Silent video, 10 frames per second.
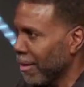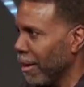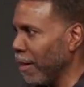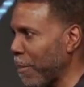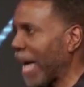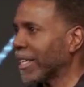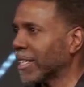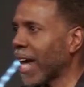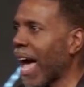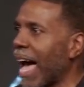about the
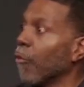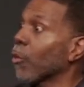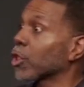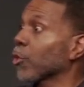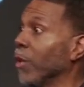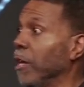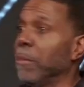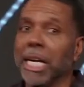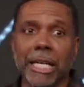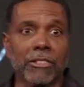tithe? What you really
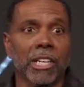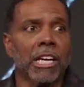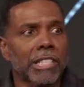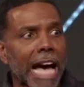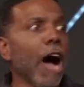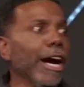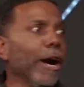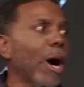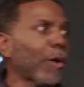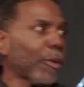mean is, y'all
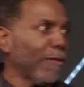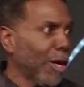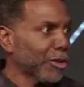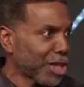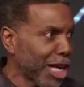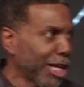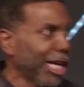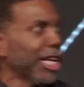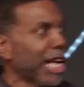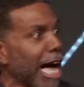hear what Creflo said the
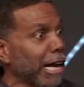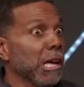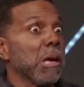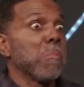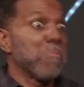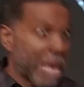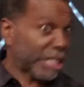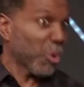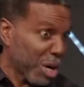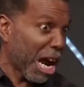other night?
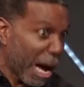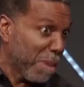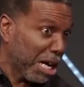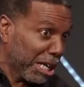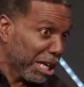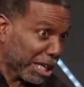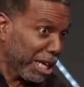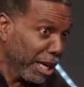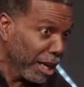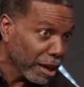Messing with our money
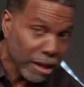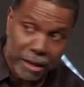again?